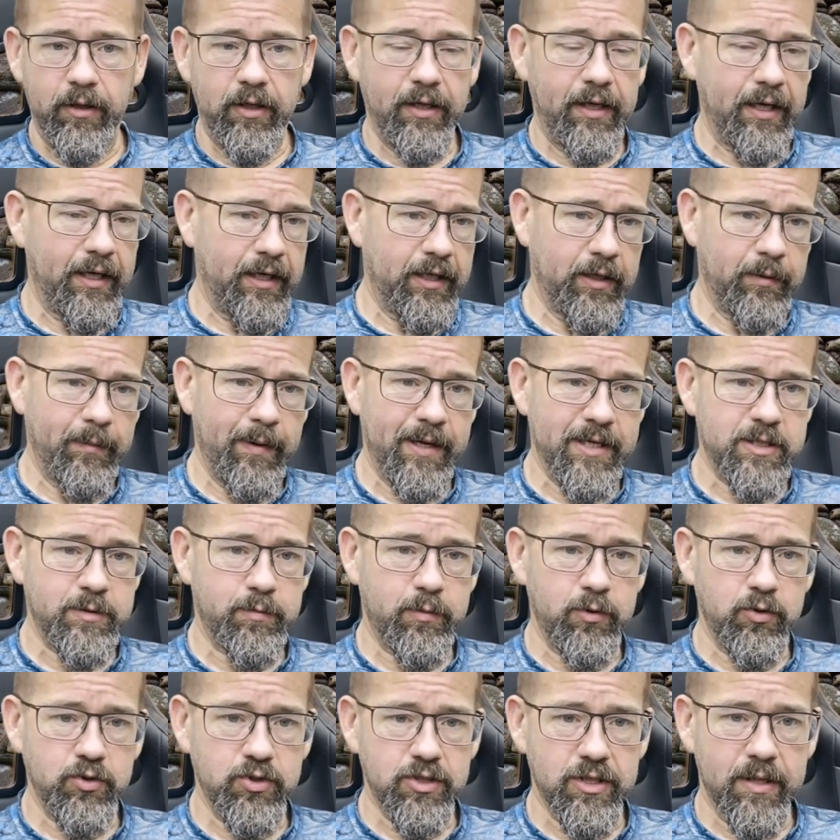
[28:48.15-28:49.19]
You can't go to Bass
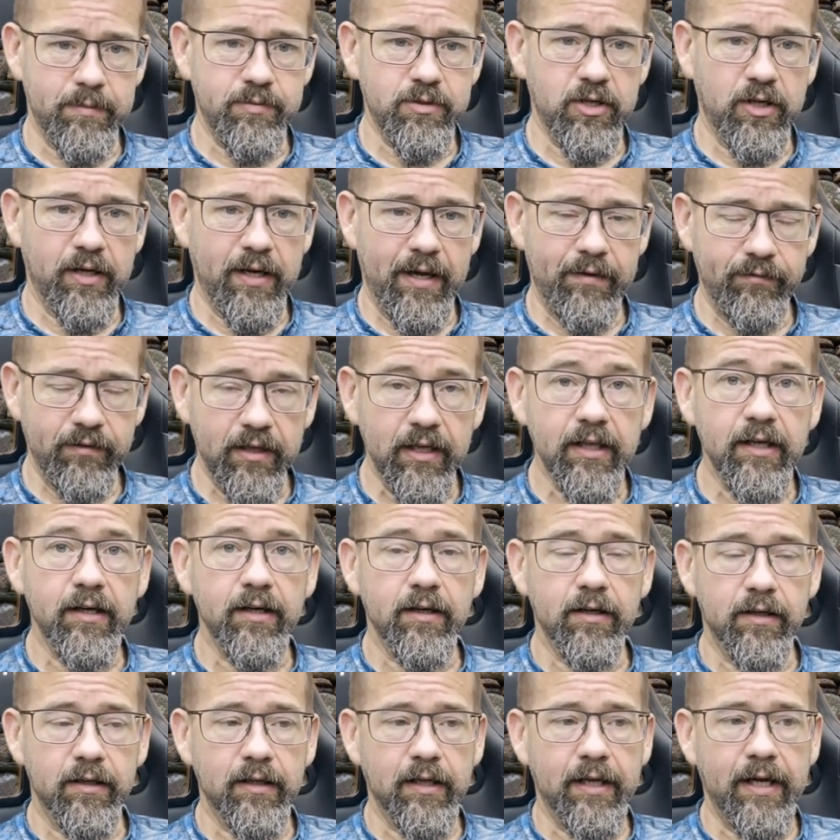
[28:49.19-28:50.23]
Pro Shops. You're going to have to get it
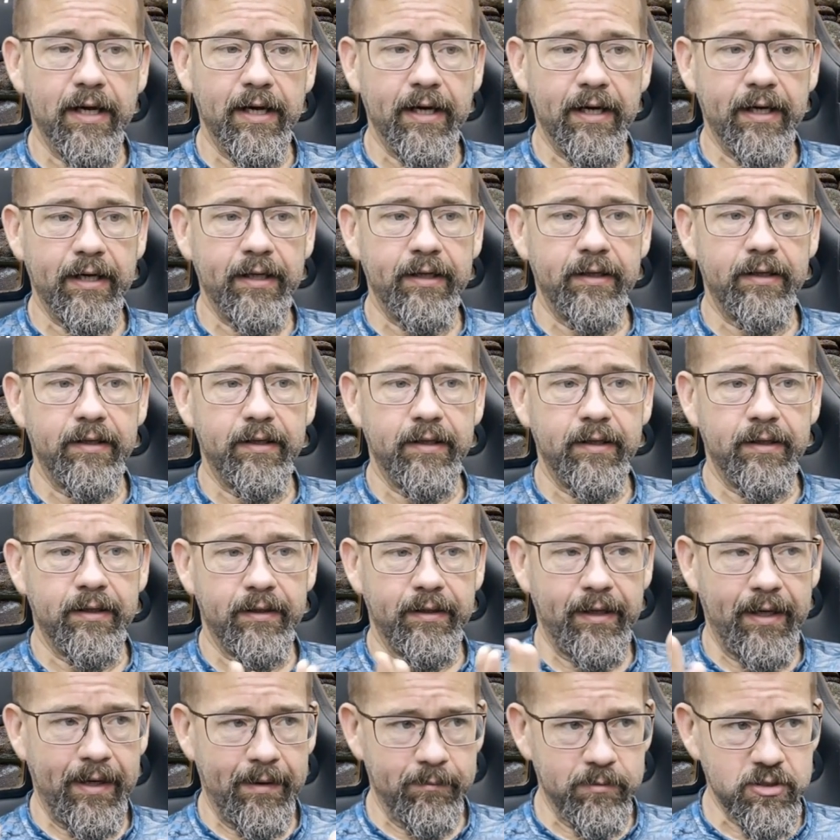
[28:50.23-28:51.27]
online,
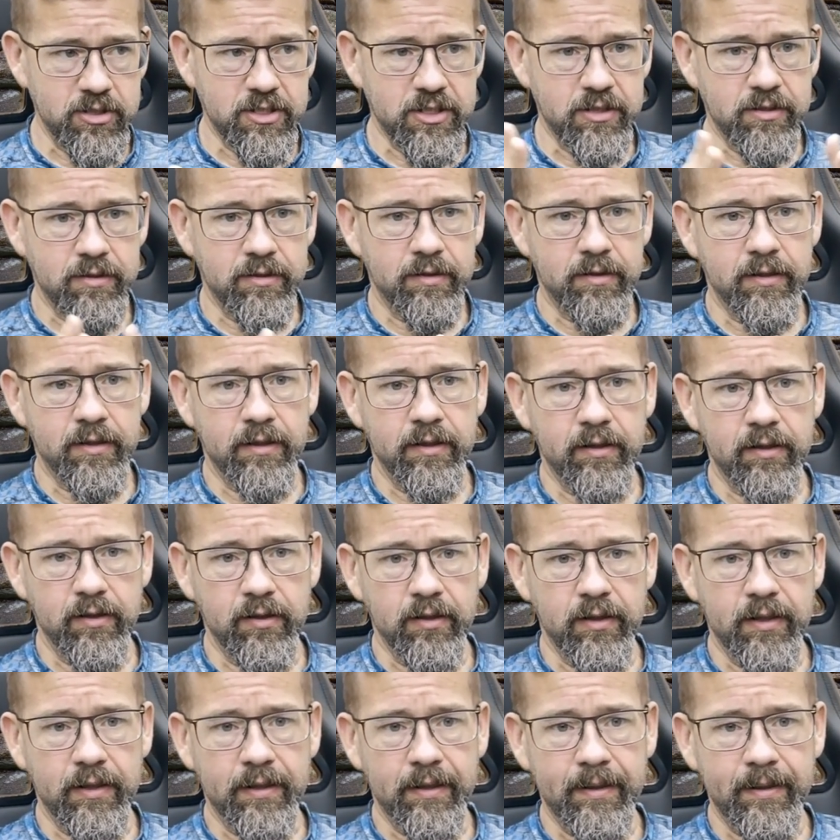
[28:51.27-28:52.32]

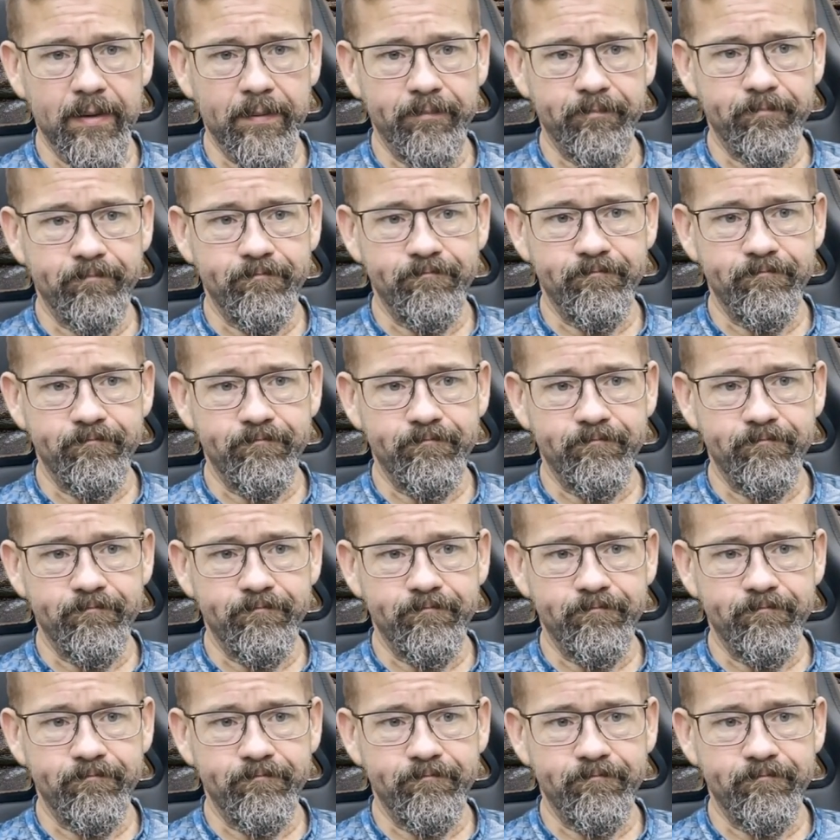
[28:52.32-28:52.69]
Amazon.